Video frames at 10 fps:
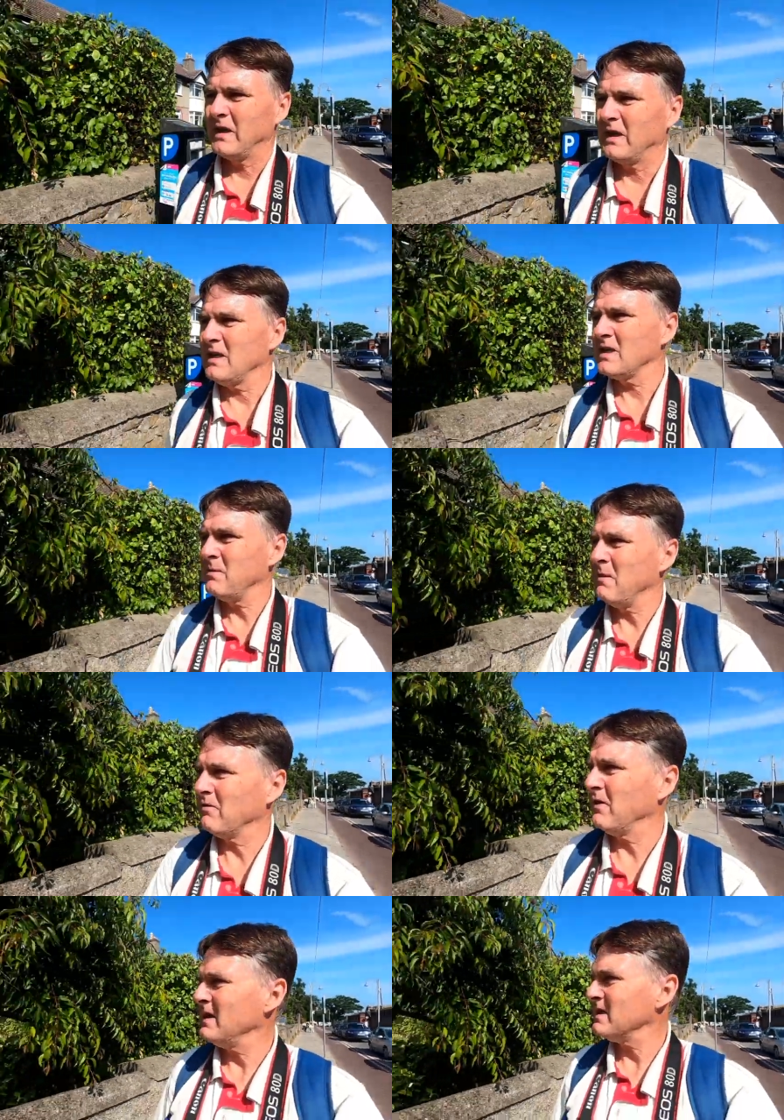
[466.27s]
really it,
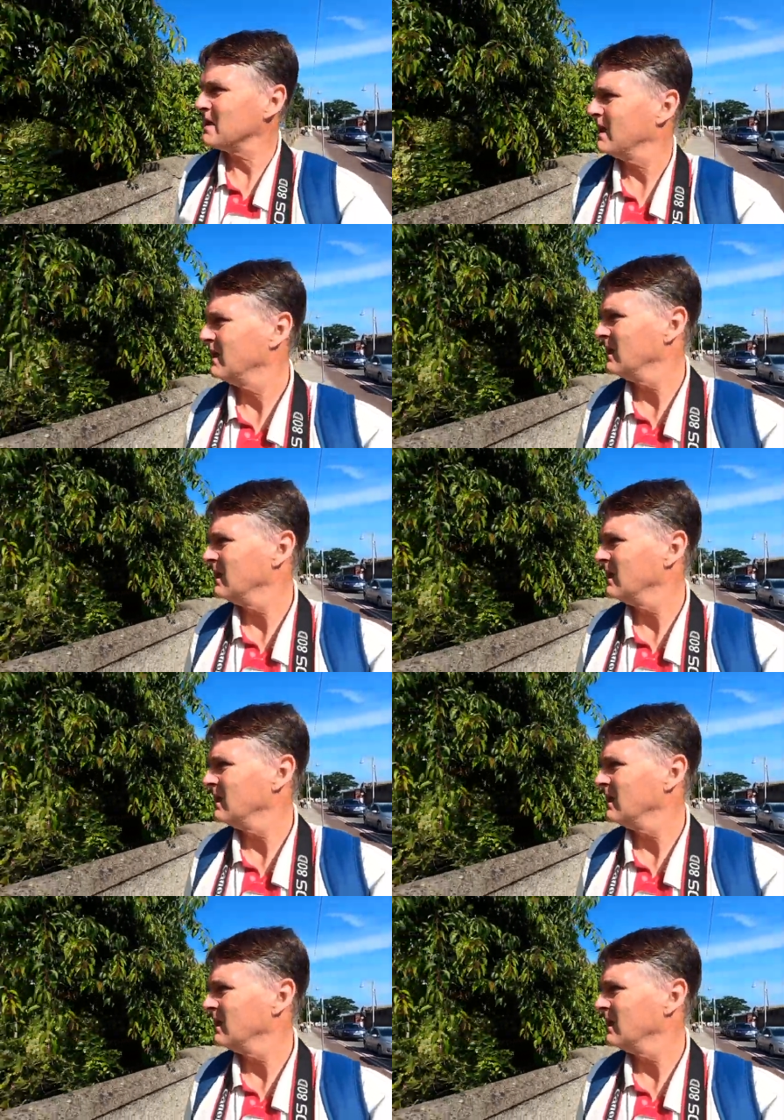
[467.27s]
my friends.